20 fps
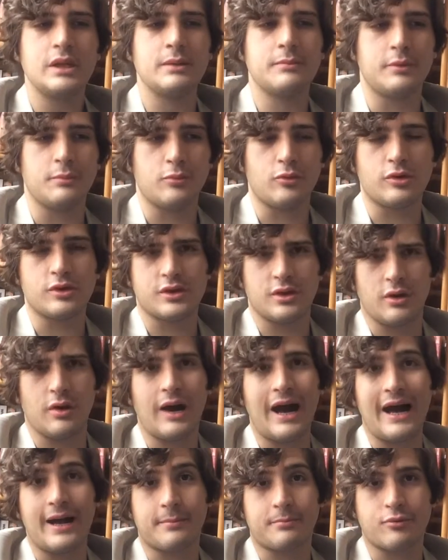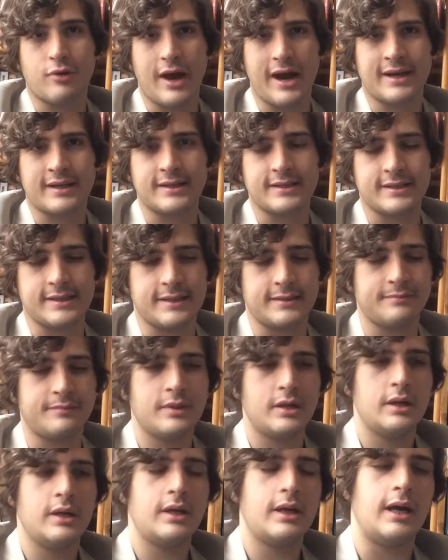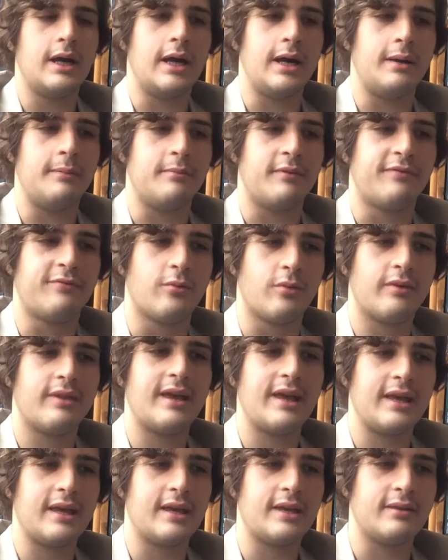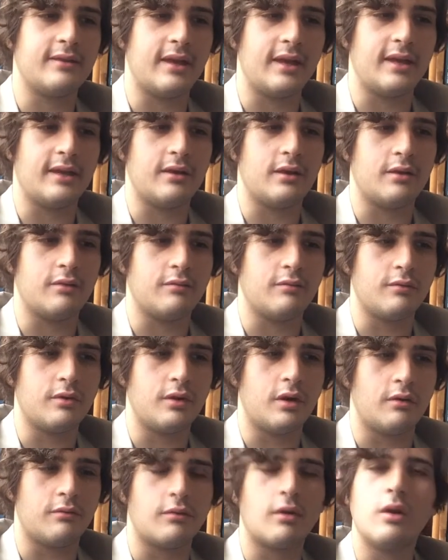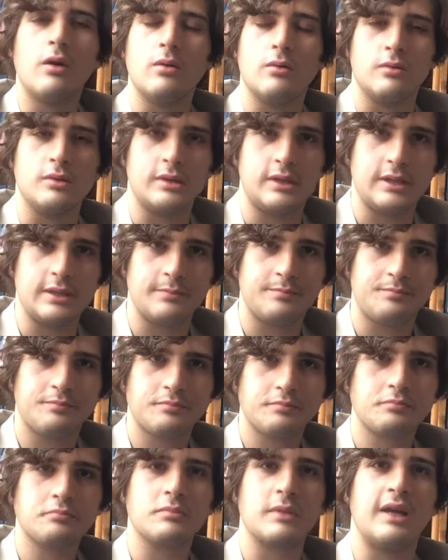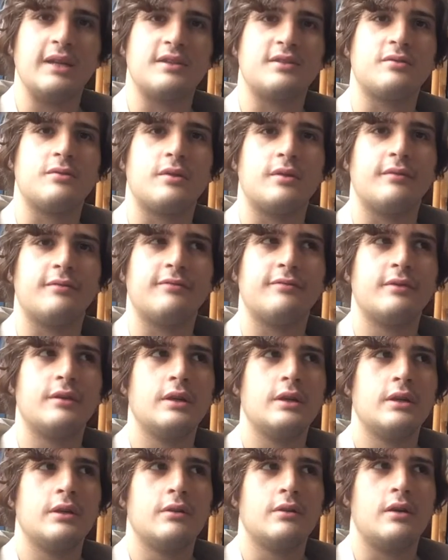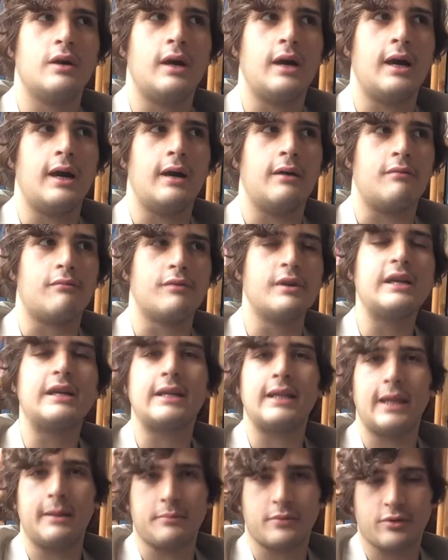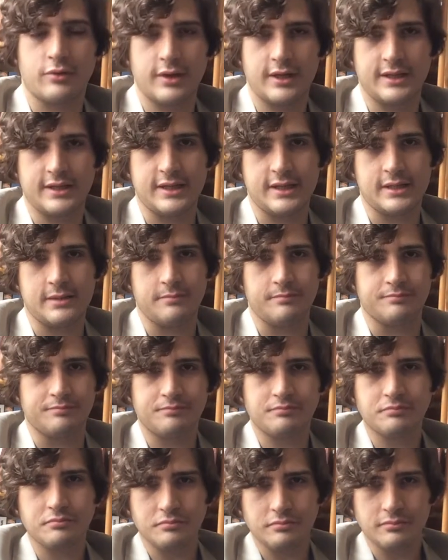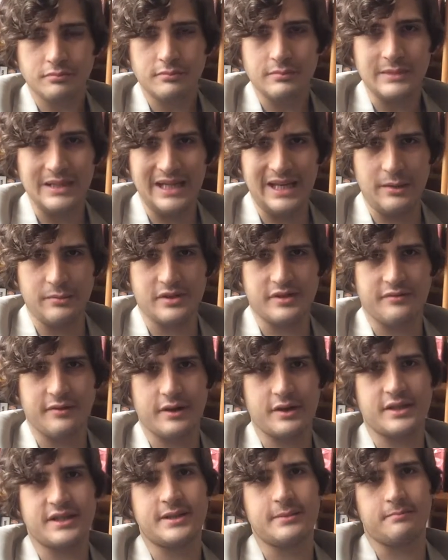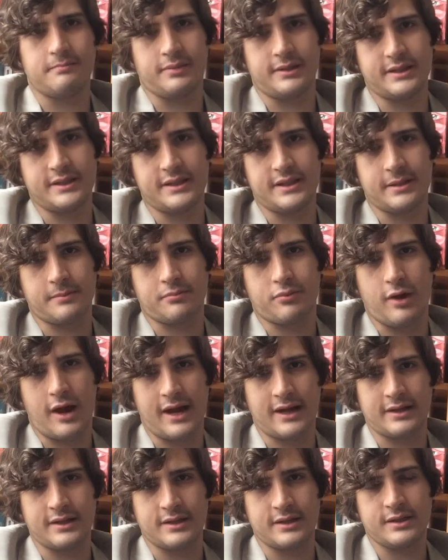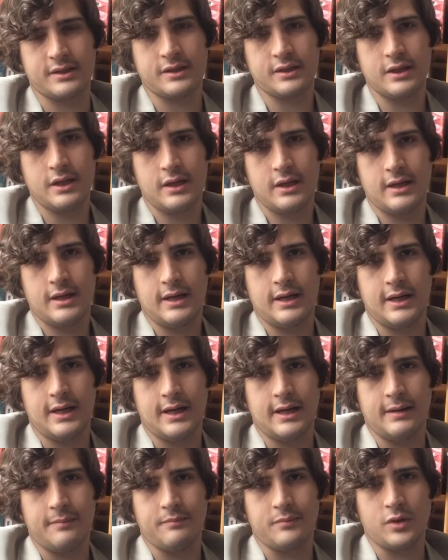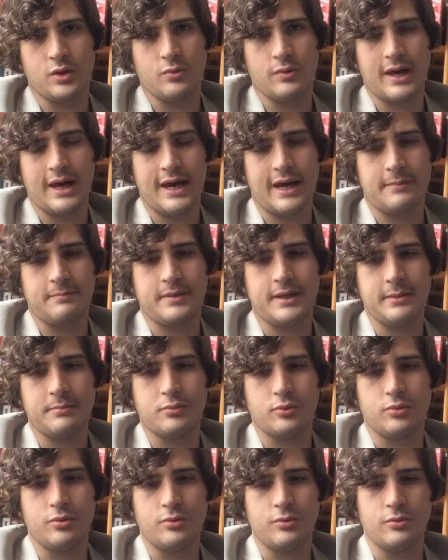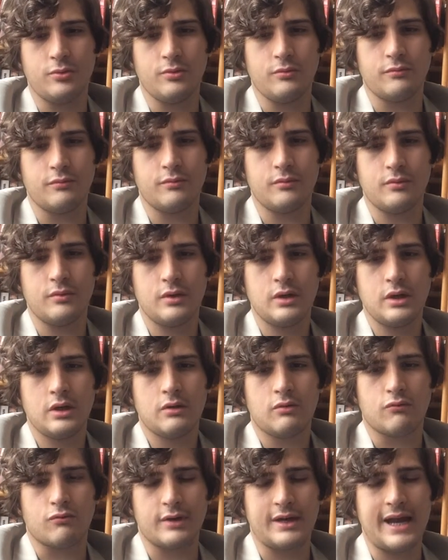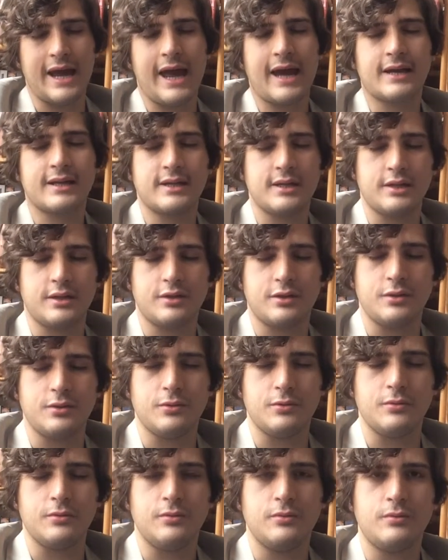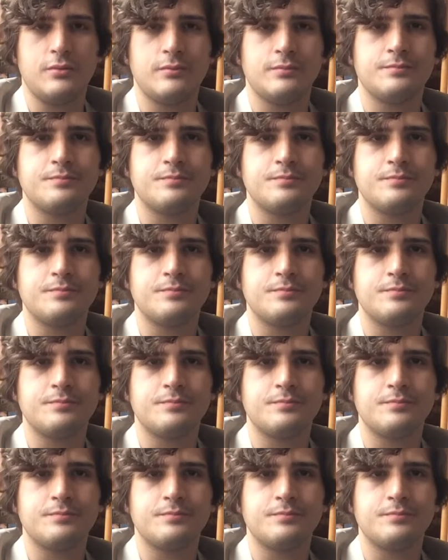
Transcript: but more so how to practice it uh, before they they arose and sort of uh, reclaimed criticism it was a very simplistic practice uh, you had people who reacted to